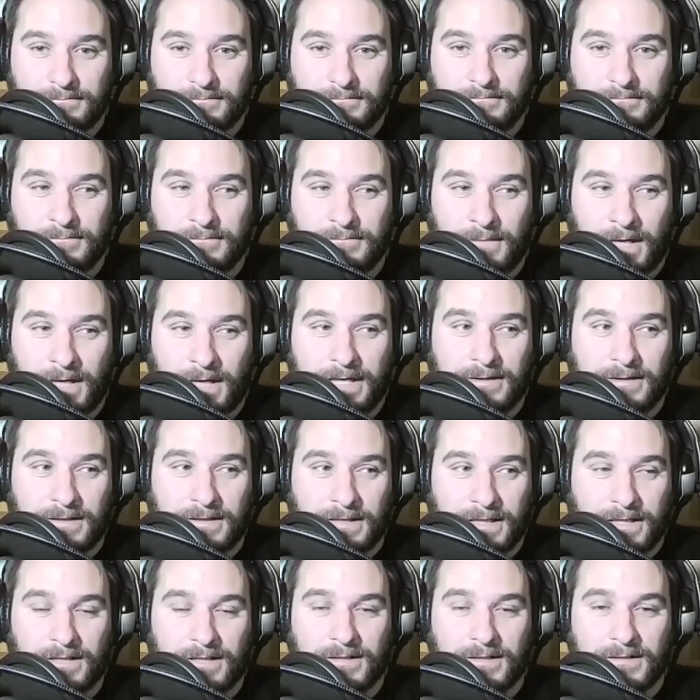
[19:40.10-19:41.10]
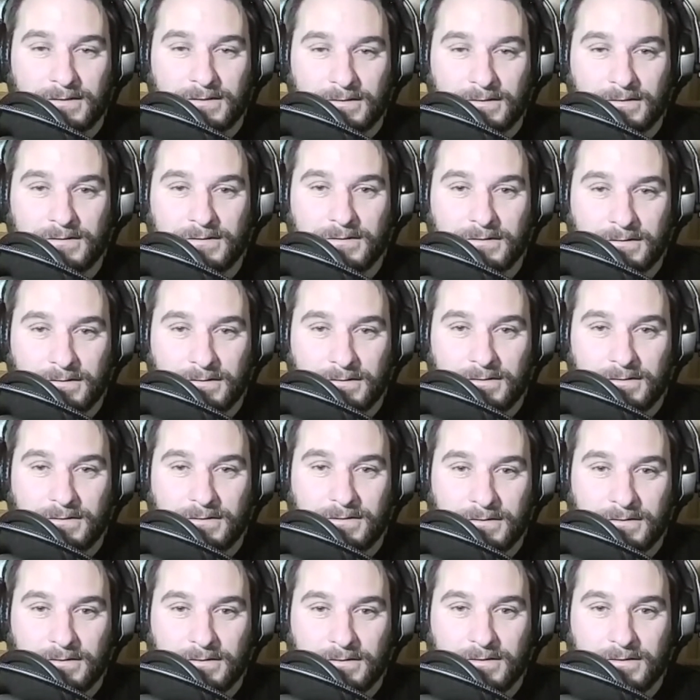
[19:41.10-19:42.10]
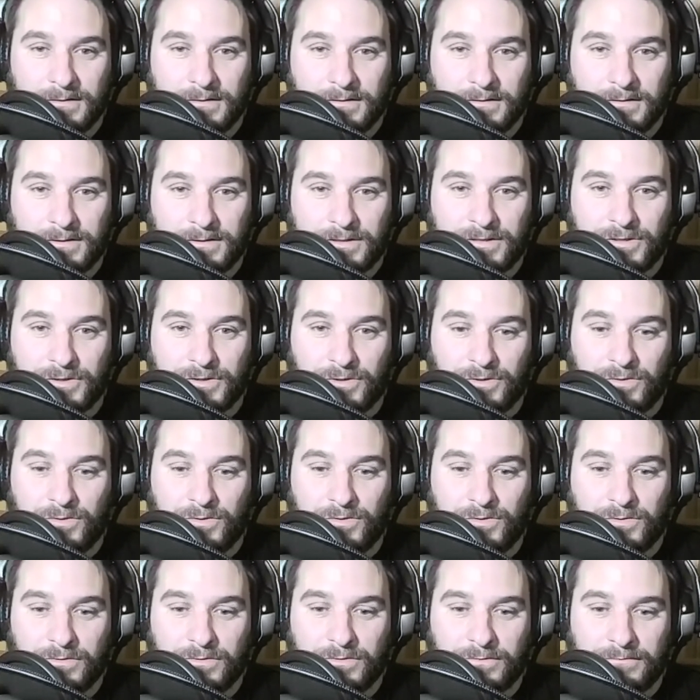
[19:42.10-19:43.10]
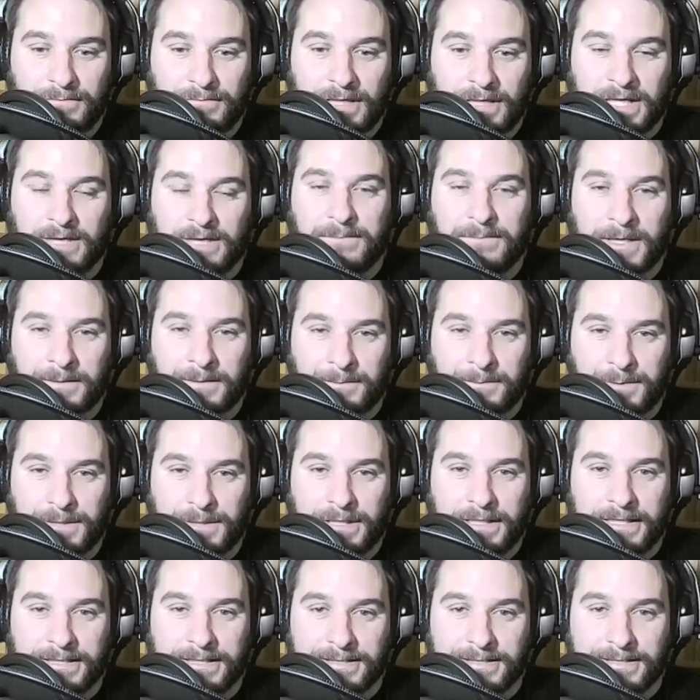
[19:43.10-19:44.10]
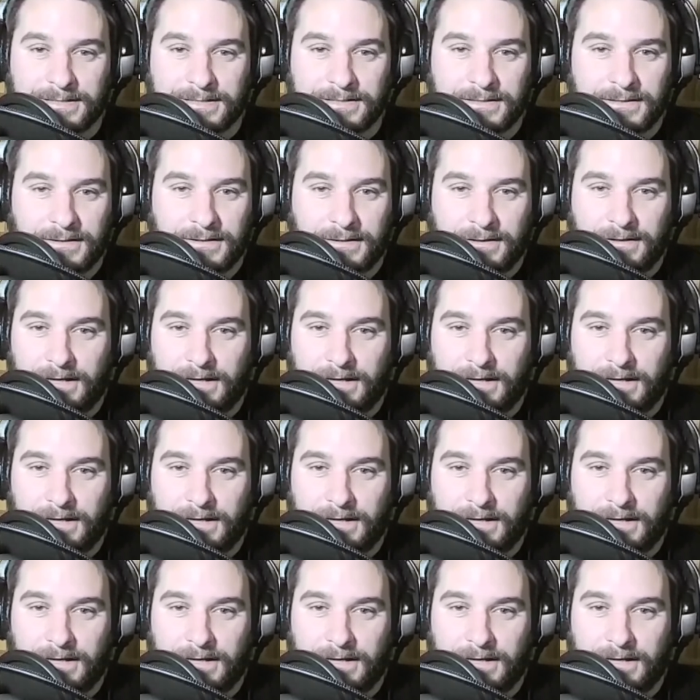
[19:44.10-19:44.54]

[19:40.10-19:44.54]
mightily to make big plays